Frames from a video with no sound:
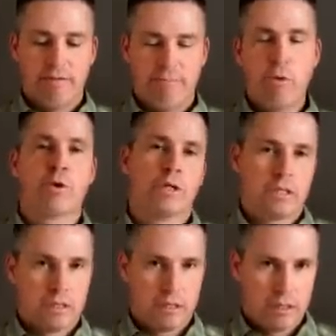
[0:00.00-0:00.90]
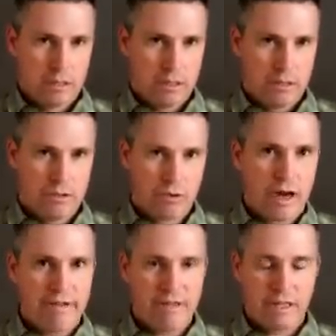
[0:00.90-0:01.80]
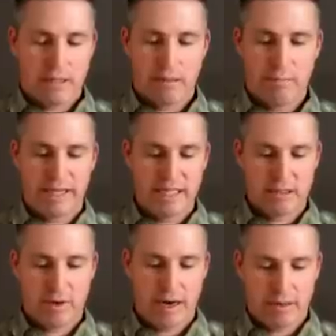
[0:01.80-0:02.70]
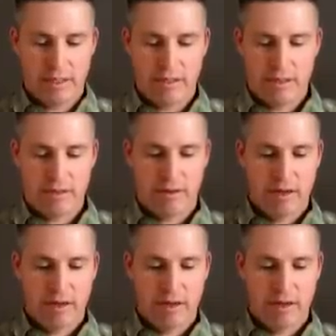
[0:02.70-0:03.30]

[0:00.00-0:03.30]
force driving the plates around the Earth.